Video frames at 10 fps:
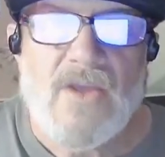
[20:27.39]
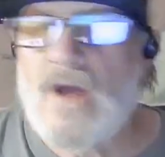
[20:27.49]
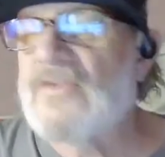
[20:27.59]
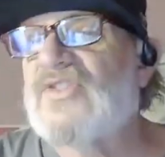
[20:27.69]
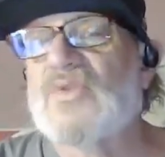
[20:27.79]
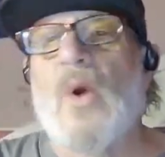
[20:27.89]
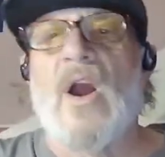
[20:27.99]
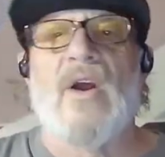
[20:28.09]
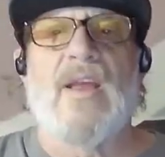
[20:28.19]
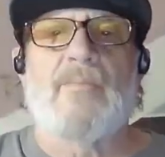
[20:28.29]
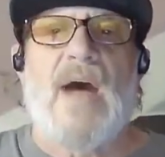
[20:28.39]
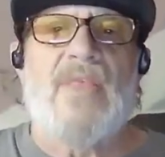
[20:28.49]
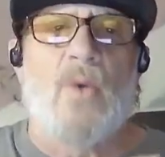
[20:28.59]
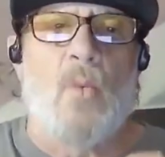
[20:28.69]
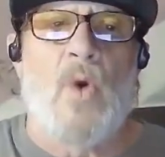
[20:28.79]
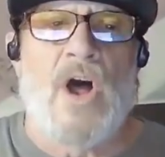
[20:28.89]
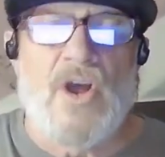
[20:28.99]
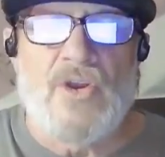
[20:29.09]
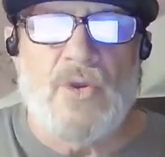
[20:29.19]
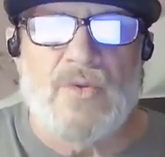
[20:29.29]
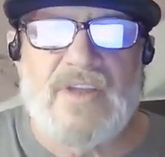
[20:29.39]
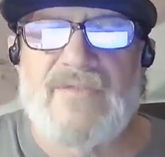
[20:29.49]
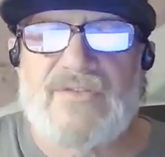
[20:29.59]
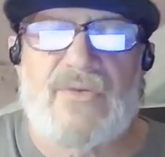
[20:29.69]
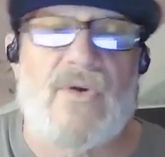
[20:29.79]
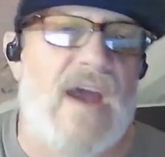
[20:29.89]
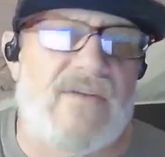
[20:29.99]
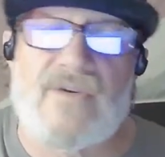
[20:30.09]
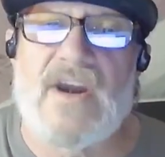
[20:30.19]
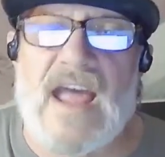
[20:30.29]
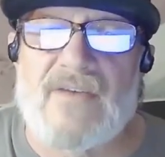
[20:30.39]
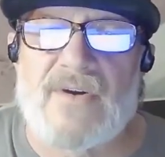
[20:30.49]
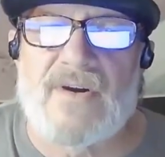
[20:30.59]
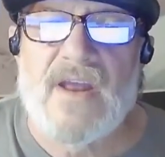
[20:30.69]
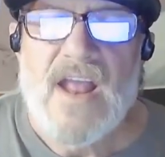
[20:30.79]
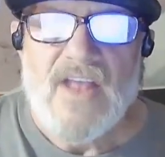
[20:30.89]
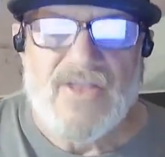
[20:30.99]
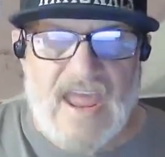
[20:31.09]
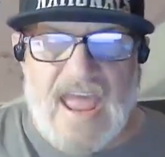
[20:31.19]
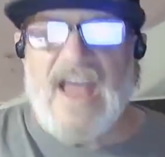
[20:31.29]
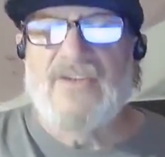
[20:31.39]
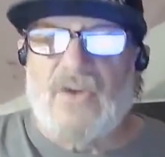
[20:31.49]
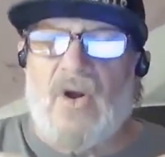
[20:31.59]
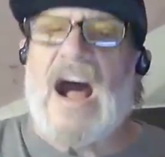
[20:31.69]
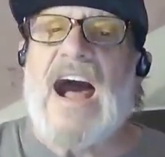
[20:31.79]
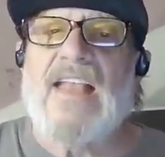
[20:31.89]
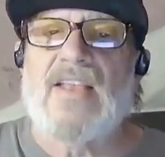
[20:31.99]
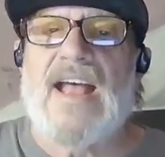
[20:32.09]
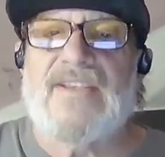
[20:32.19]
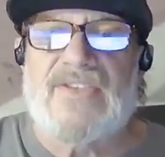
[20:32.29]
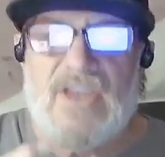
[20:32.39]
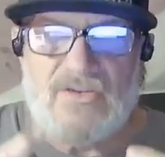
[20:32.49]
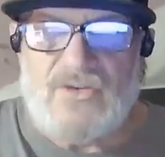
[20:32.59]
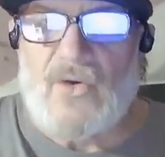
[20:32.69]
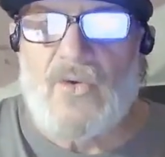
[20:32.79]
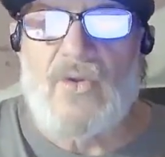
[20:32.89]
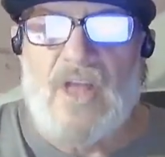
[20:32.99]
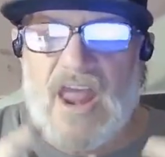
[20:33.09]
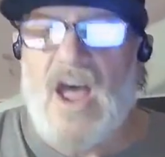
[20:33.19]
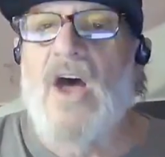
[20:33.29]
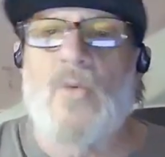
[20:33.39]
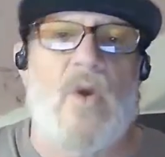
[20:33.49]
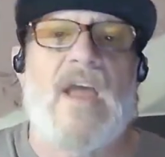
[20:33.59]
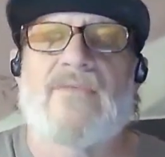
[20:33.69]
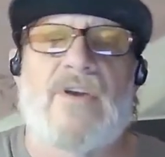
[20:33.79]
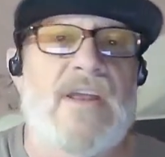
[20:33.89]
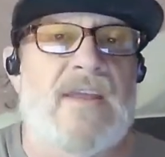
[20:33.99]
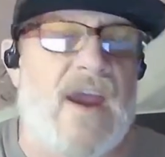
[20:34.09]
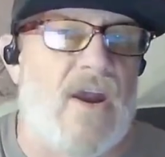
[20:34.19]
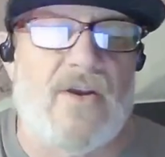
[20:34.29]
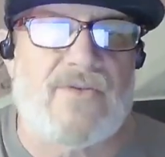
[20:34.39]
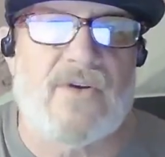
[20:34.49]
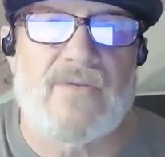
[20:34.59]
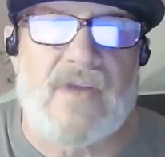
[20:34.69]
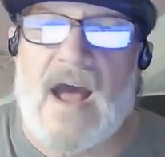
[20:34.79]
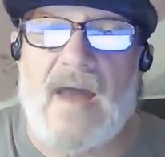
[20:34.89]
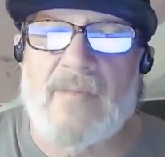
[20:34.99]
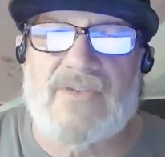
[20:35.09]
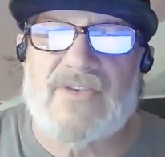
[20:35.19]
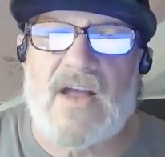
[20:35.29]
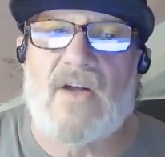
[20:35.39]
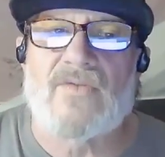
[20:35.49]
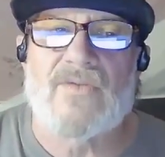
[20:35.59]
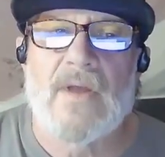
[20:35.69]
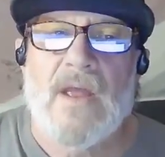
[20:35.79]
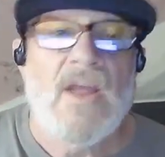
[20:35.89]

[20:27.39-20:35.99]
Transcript: You know, swearing by the one who lives forever and ever, the angel highlights the eternal and unwavering character of God himself.